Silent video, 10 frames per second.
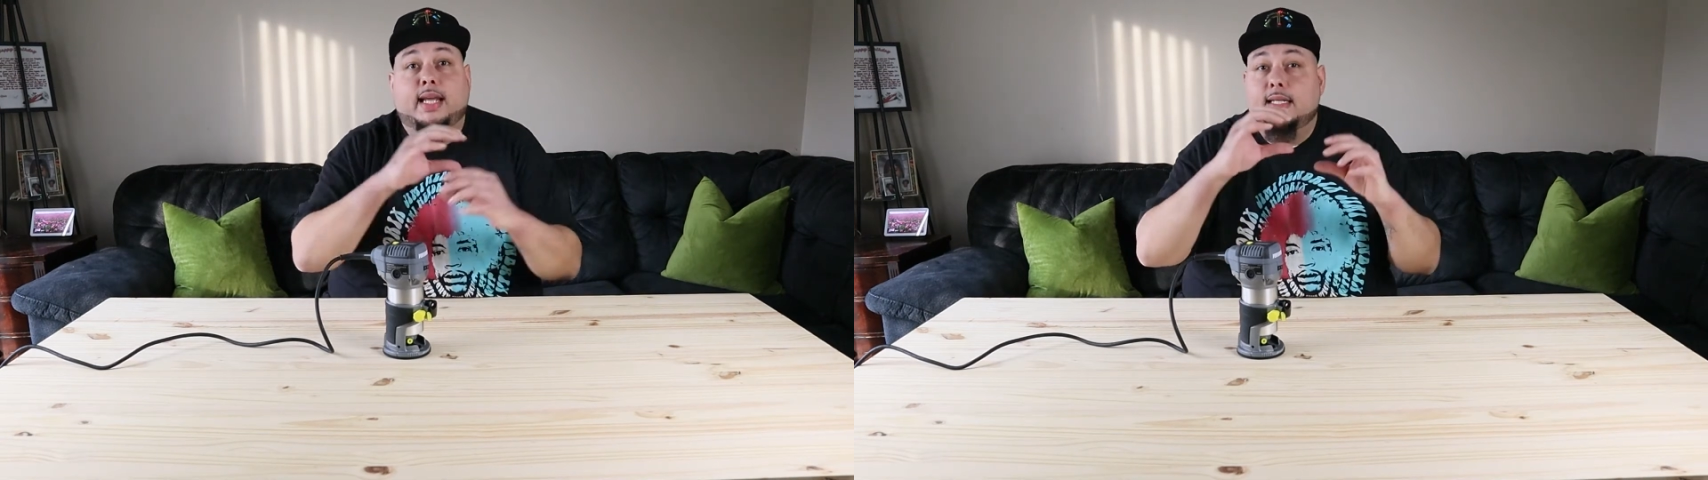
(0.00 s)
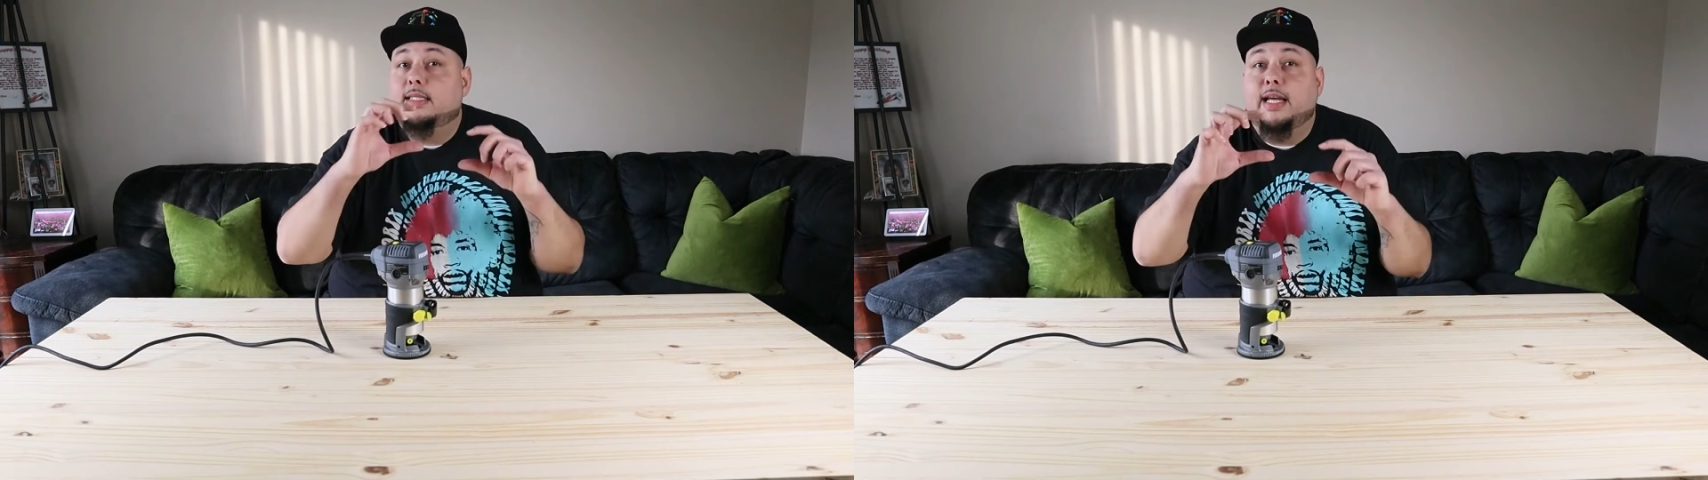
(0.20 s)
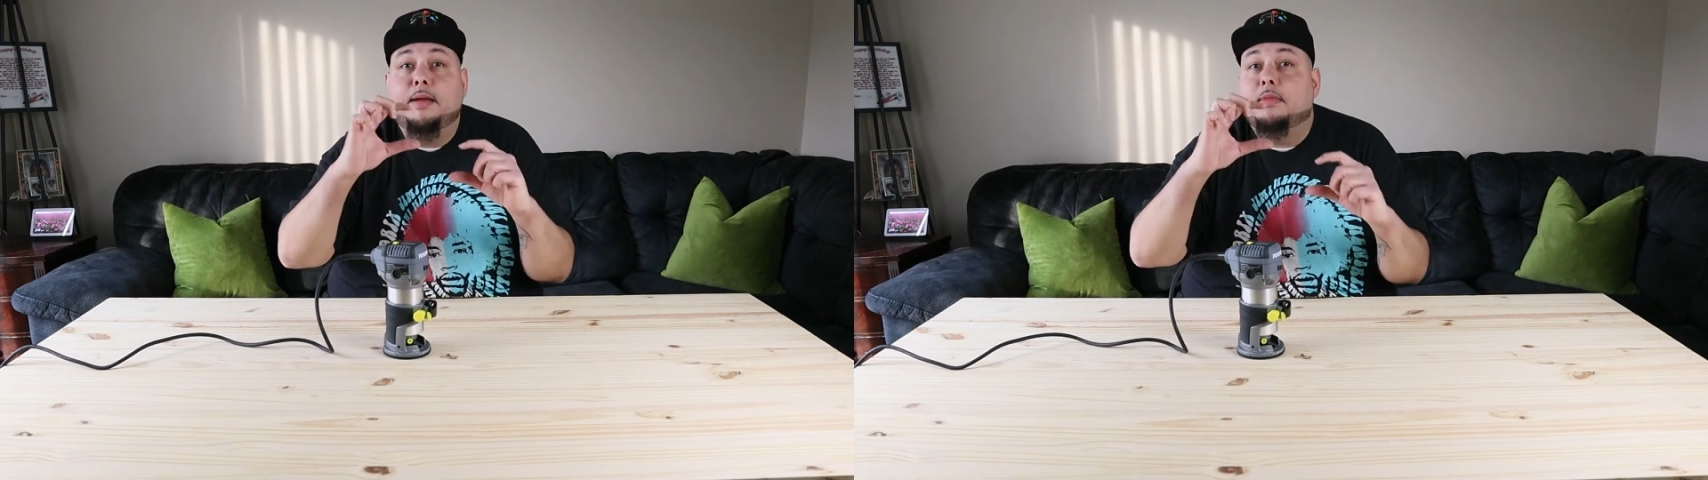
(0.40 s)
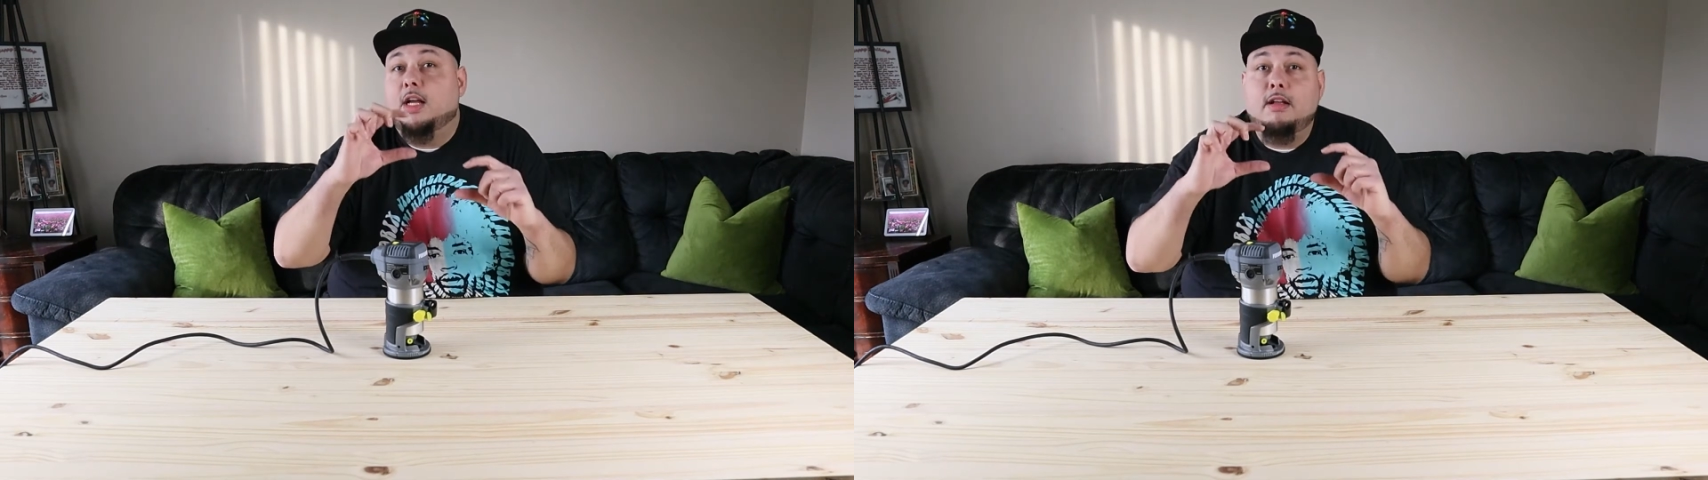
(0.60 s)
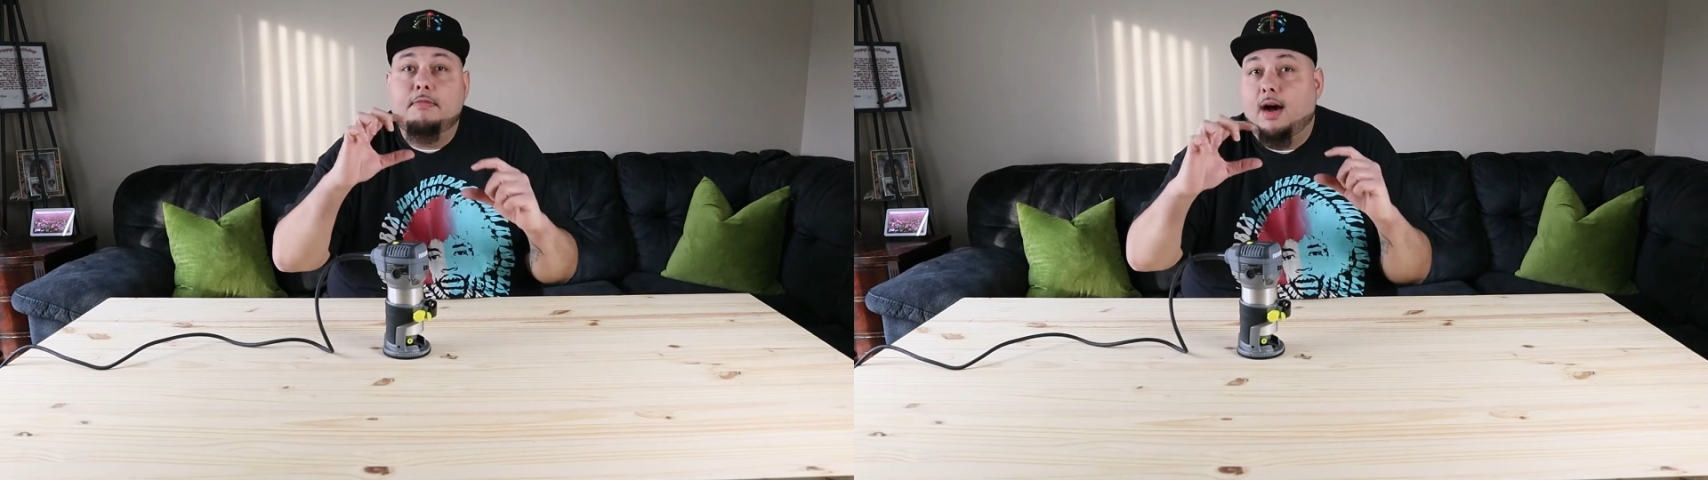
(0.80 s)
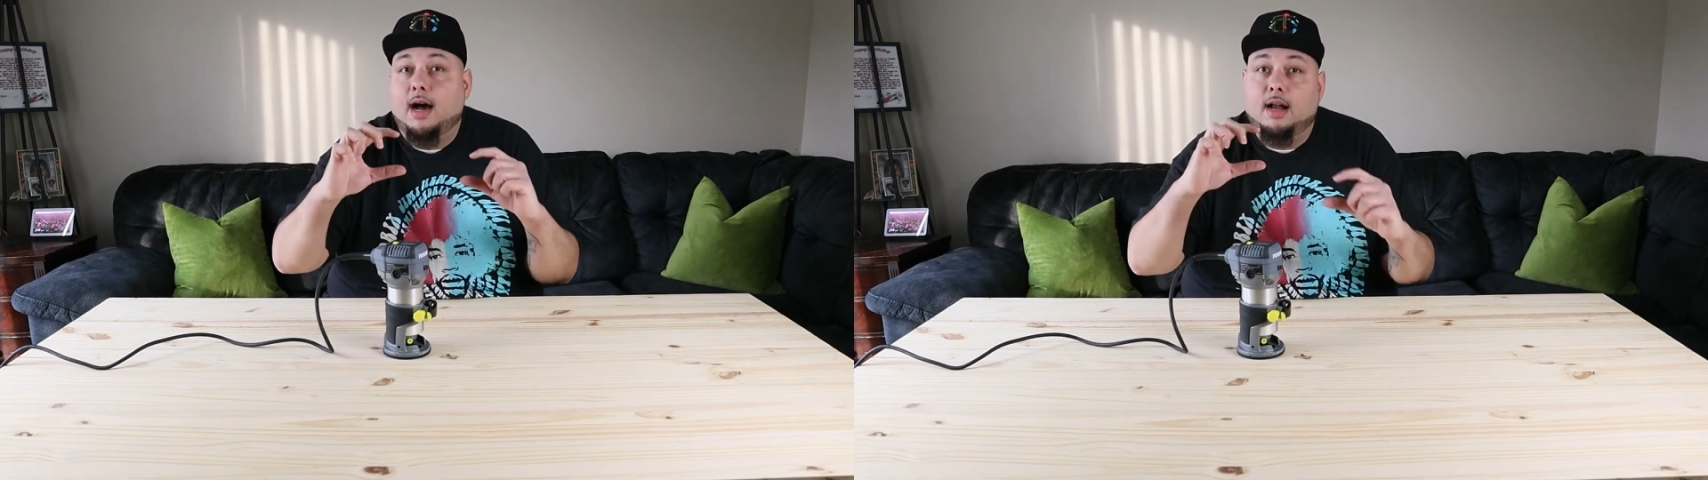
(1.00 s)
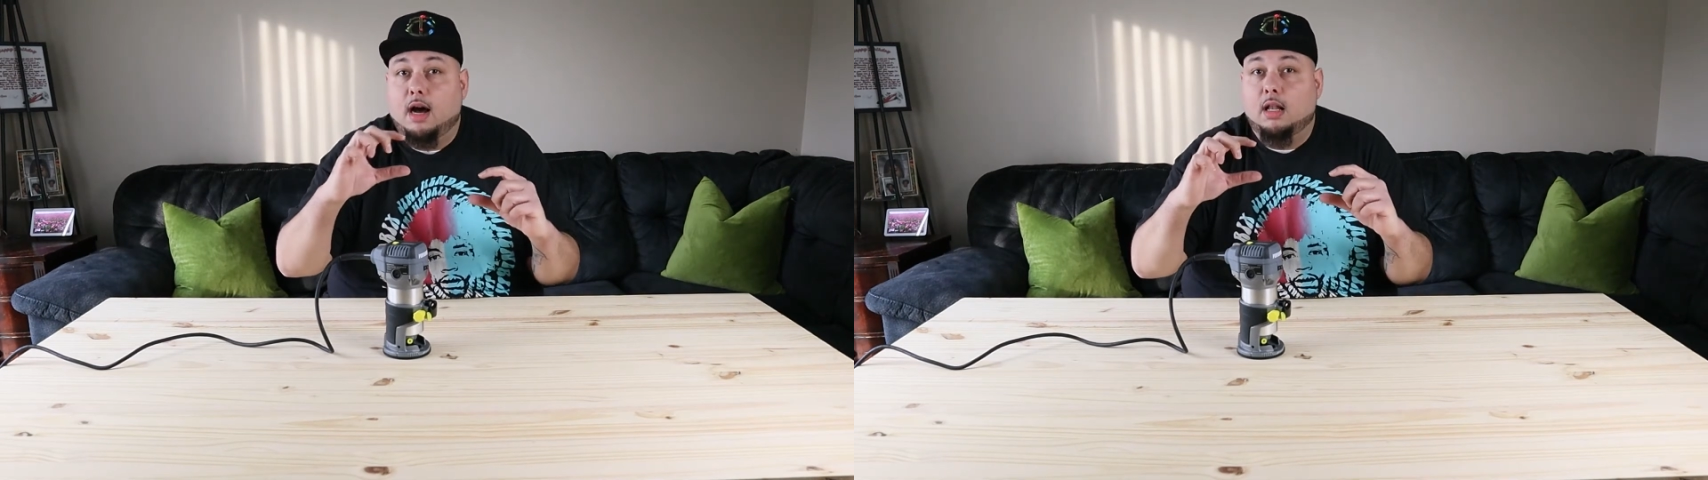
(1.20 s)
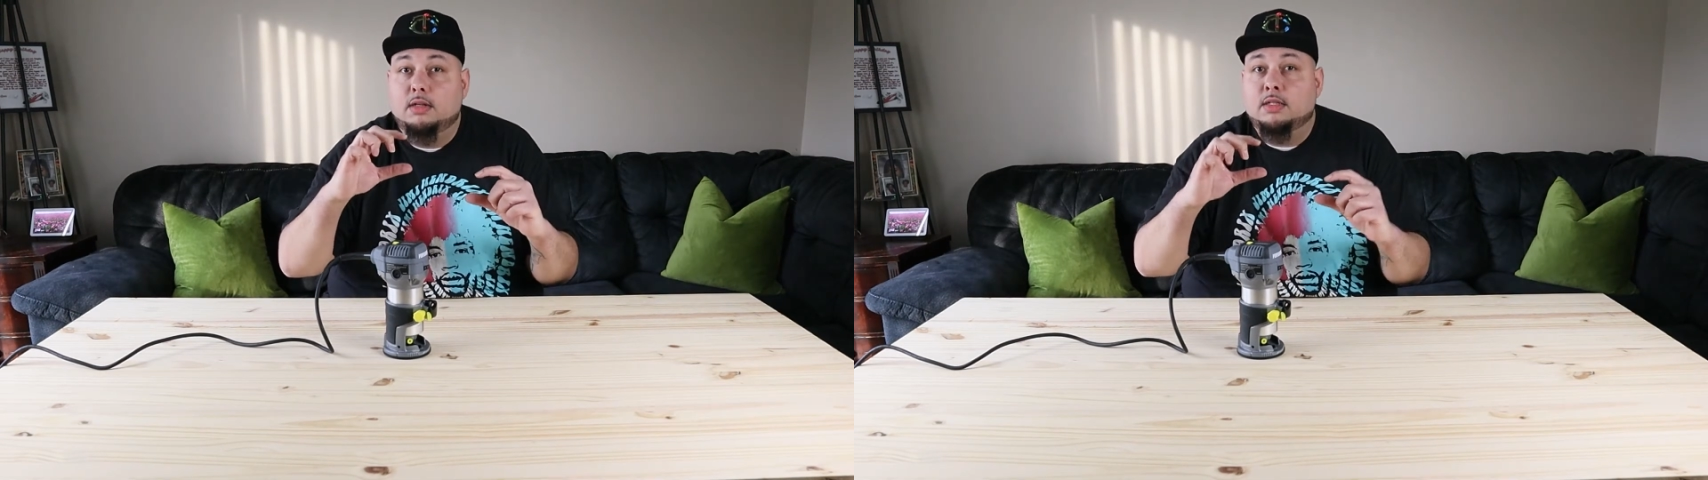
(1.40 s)
that same
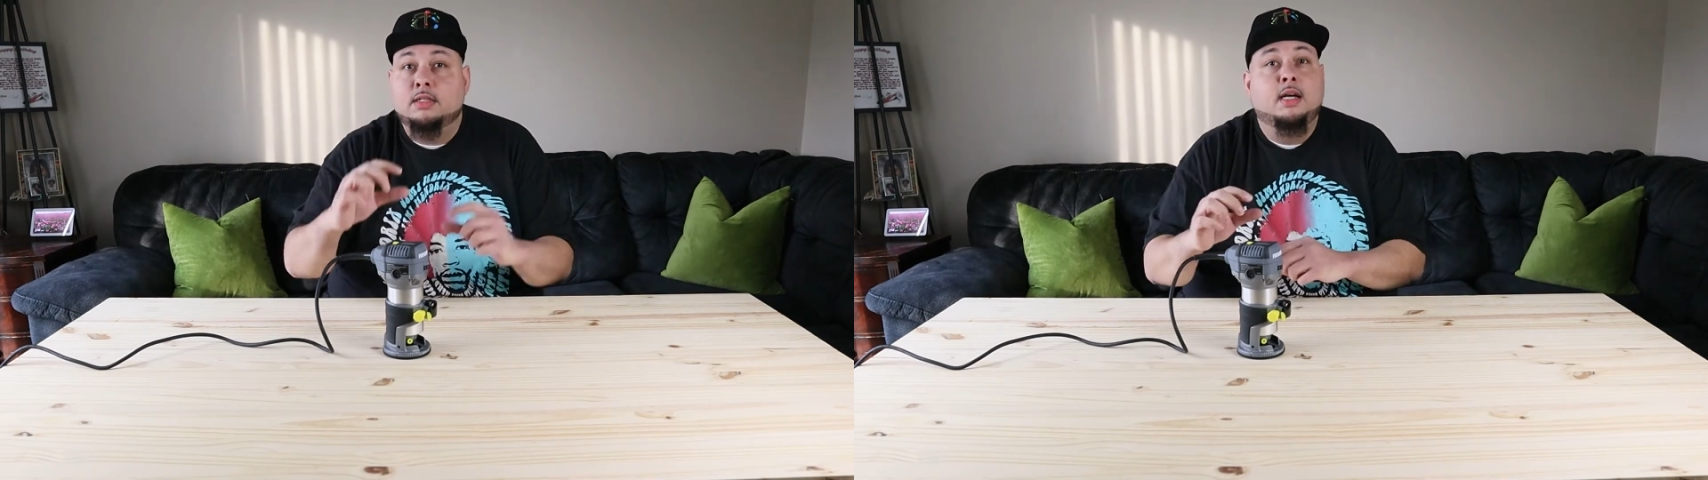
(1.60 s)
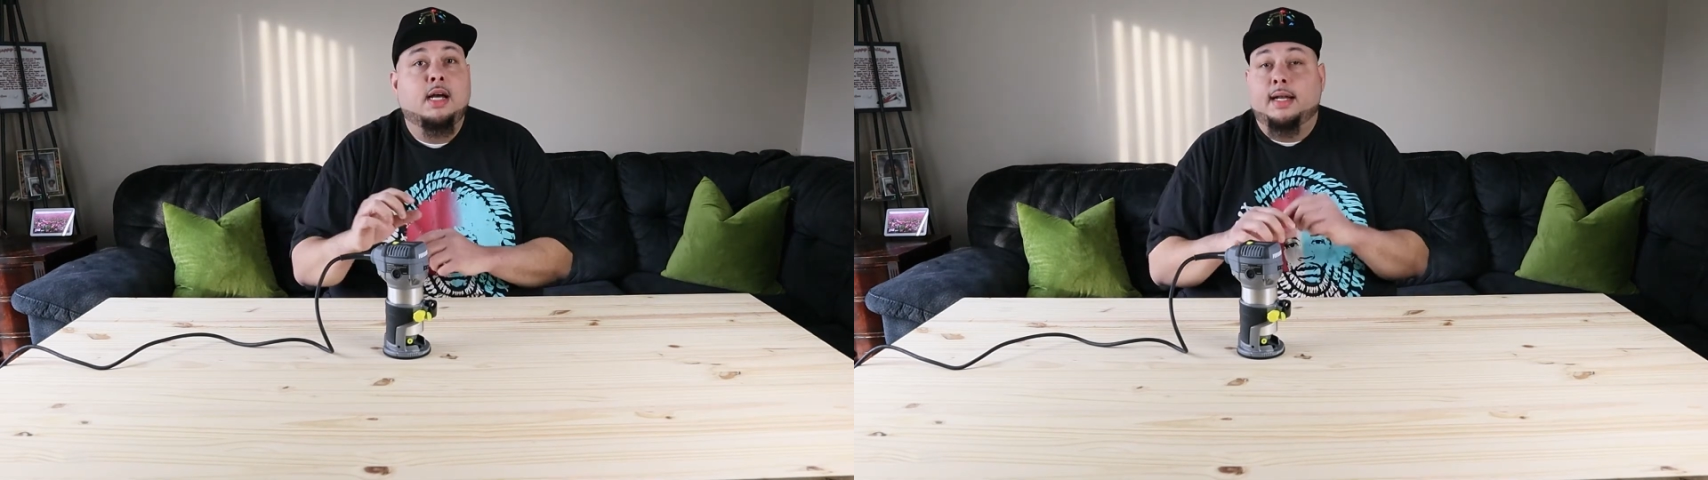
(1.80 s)
$35.